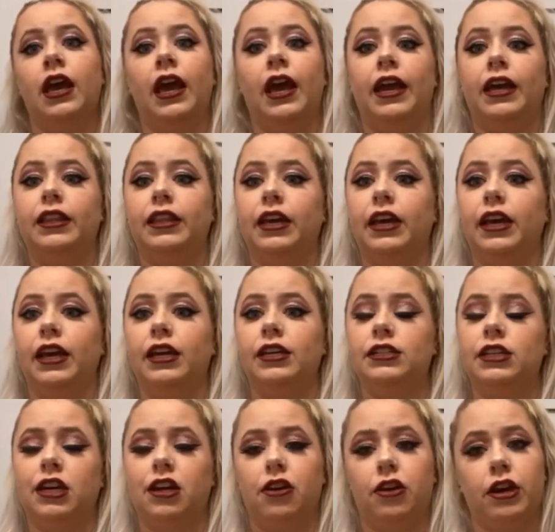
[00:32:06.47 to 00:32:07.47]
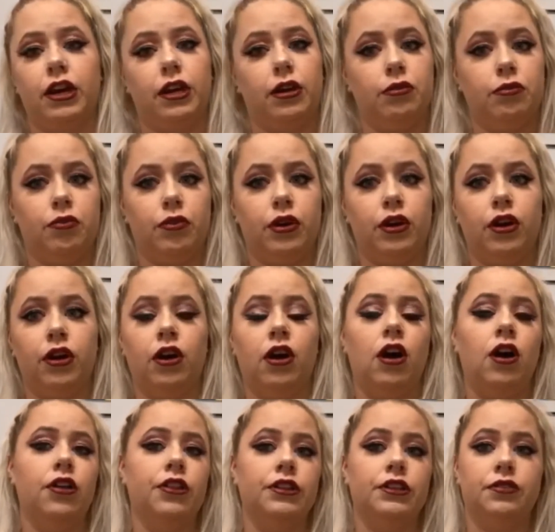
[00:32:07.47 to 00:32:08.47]
and they decorate it for
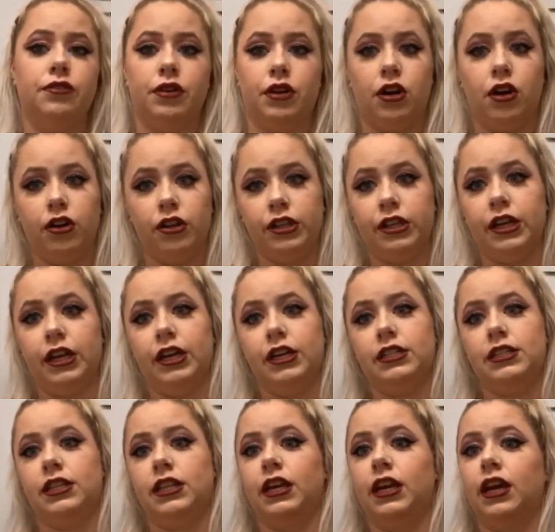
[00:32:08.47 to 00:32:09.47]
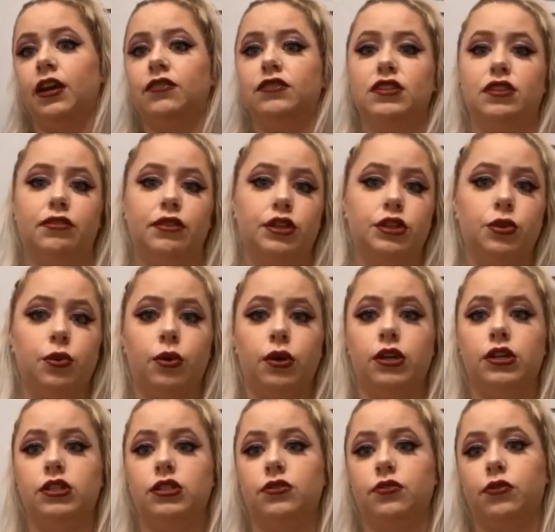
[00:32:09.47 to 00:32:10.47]
all the different holidays, and they have different
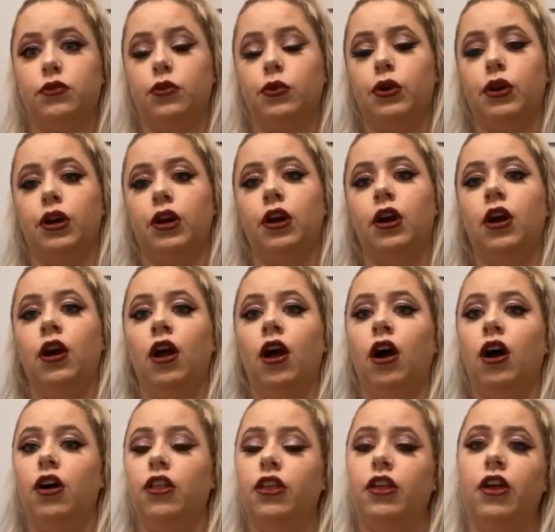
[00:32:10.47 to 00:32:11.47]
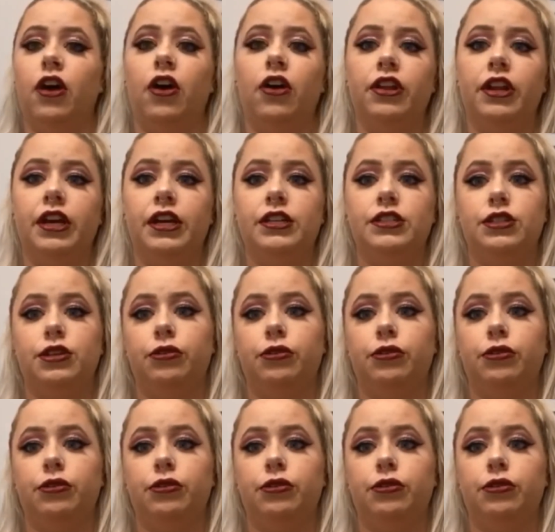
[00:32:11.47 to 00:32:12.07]
tours for all the holidays.